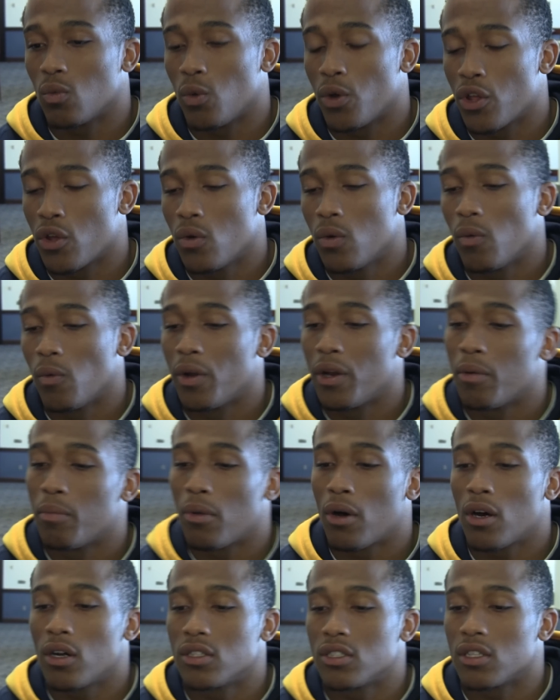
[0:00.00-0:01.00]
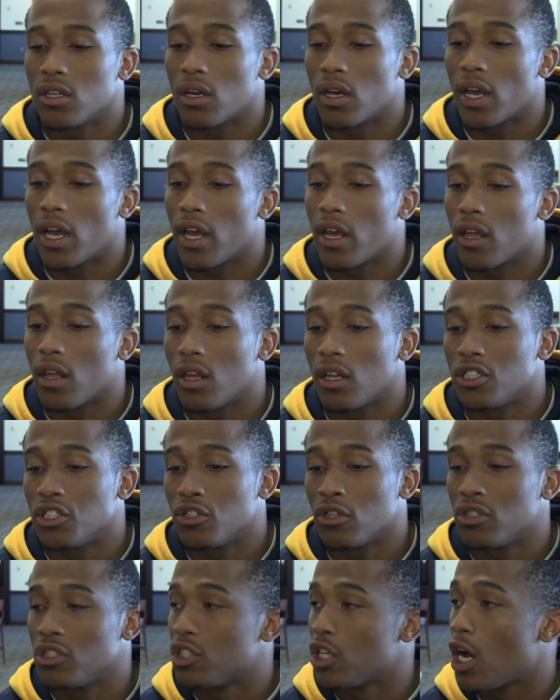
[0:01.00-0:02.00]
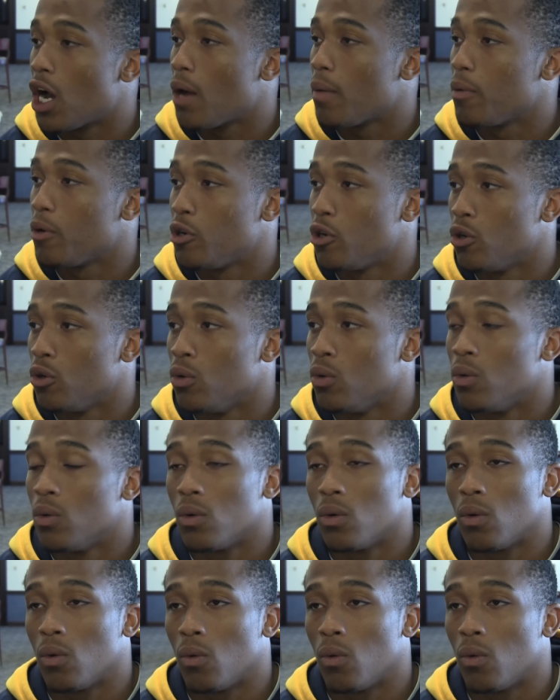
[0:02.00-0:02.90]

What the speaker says: When the ball is in your hand, it's your job to do